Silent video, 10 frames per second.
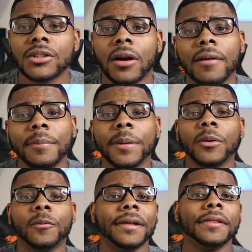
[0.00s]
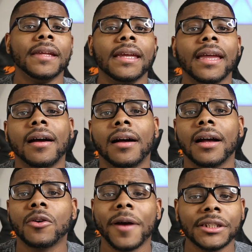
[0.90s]
So I remember when the
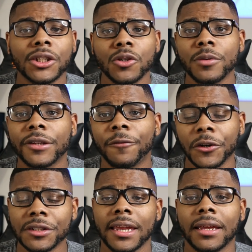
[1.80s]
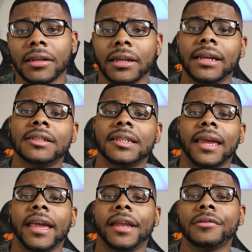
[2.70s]
Quest 2 was first getting leaks,
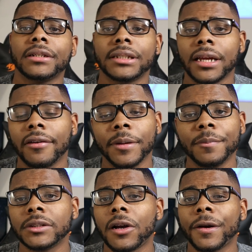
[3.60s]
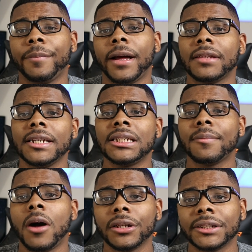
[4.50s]
and there were a ton of people talking about the
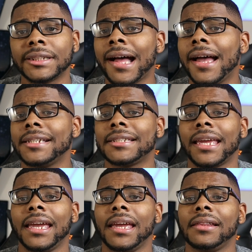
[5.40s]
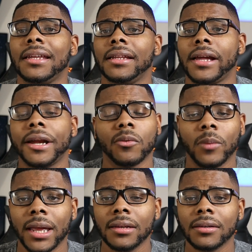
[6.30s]
smaller size and the lighter
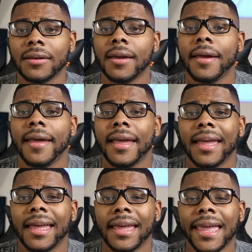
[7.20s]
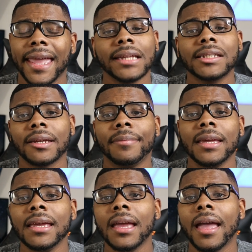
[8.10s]
weight. And to
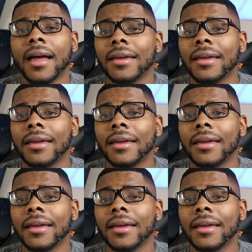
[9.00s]
me,